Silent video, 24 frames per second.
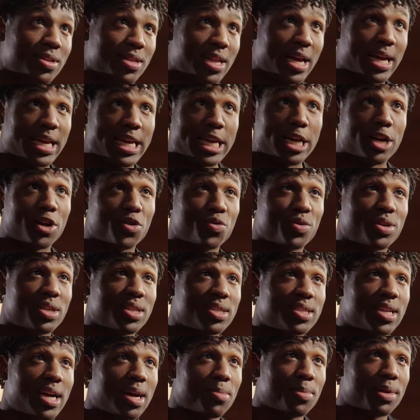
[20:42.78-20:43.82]
like, here, when it's
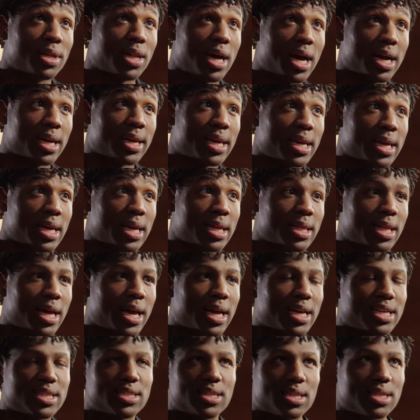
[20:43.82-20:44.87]
time to lock in,
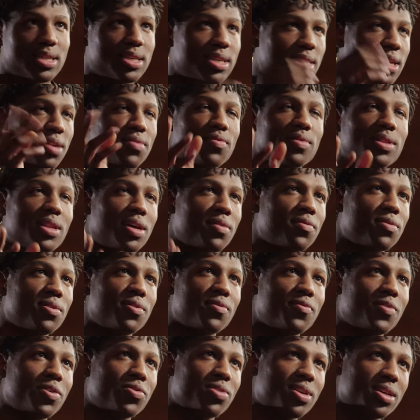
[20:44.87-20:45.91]
like, it's a different level of
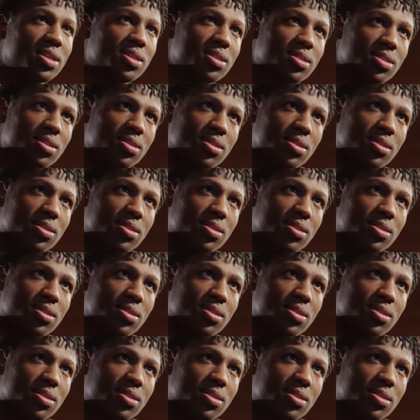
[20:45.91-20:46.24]
focus.